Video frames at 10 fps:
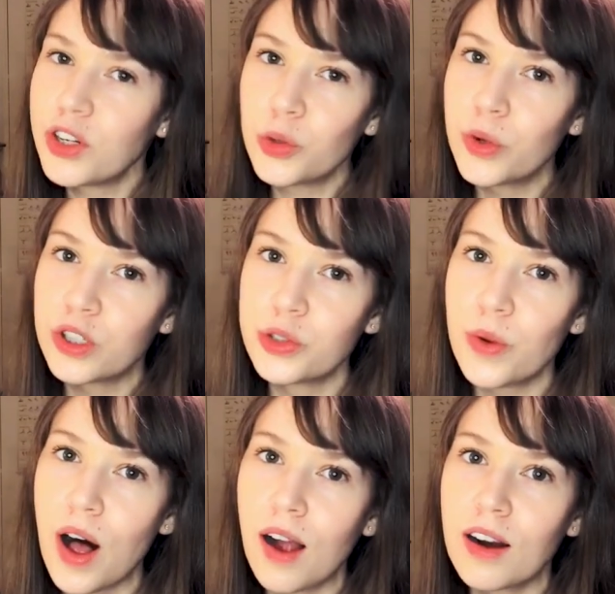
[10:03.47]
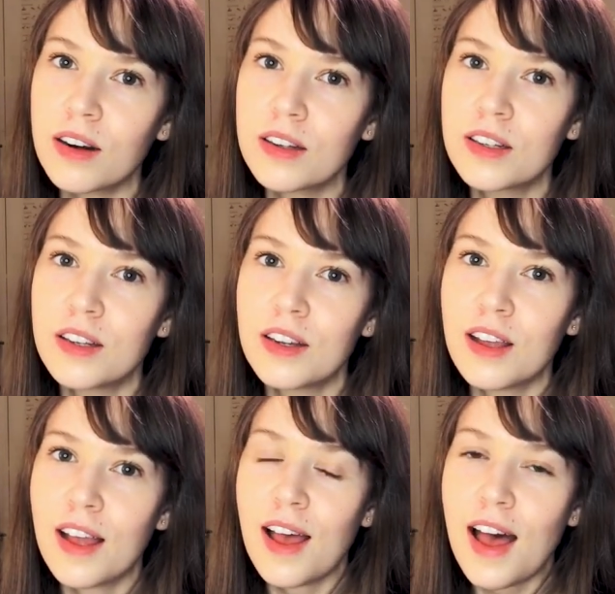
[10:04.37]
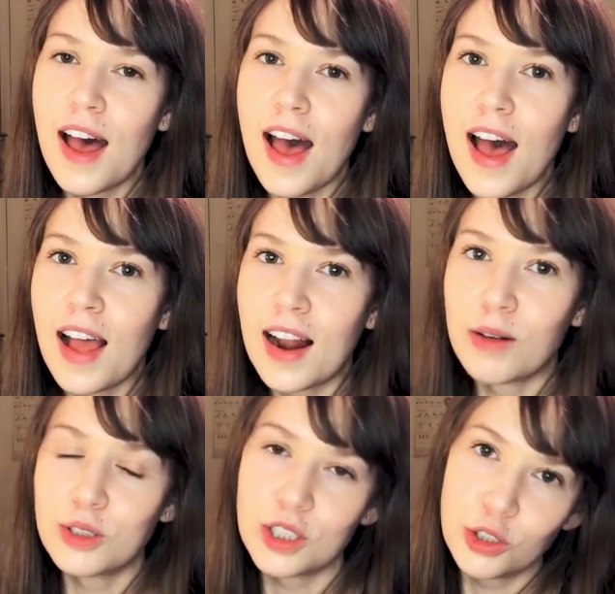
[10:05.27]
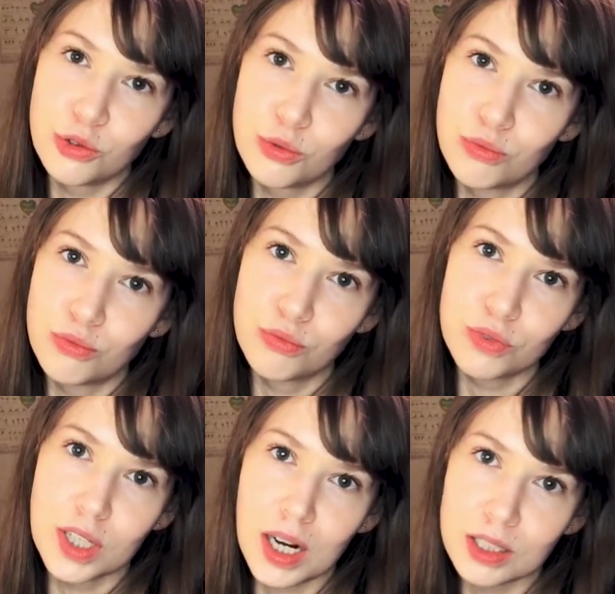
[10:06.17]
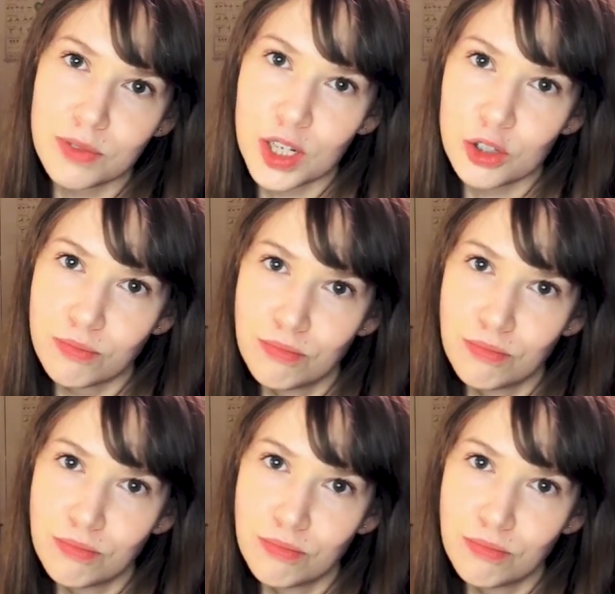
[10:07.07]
in the world you are. And I will see you next video.